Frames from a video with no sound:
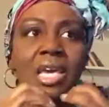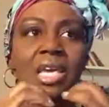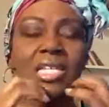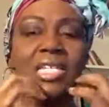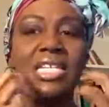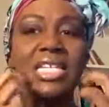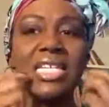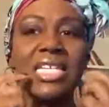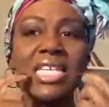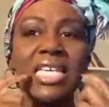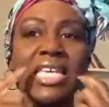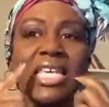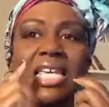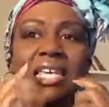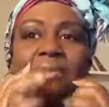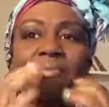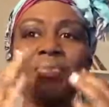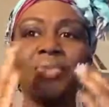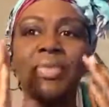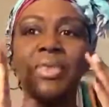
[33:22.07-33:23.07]
to
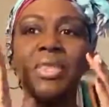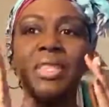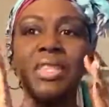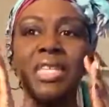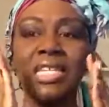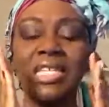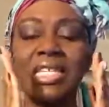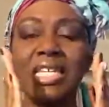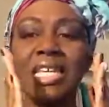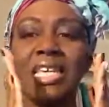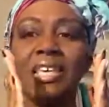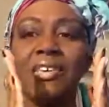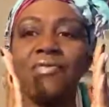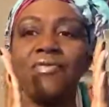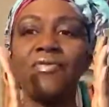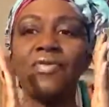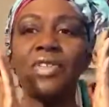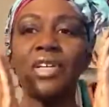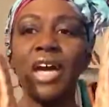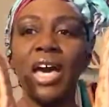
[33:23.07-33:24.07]
keep the teeth
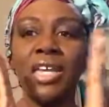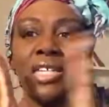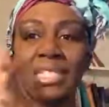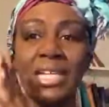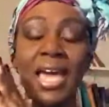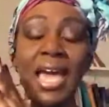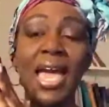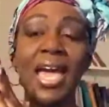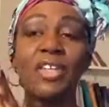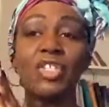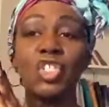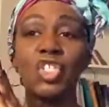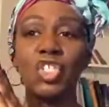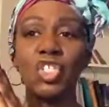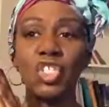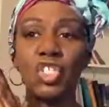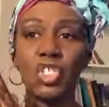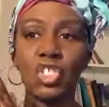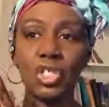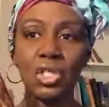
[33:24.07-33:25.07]
attached
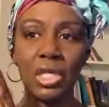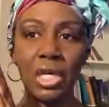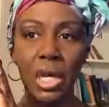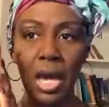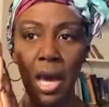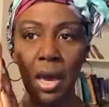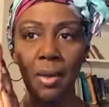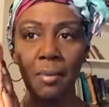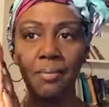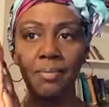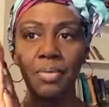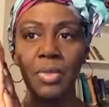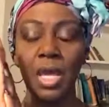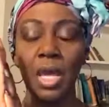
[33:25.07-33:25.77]
to the gum.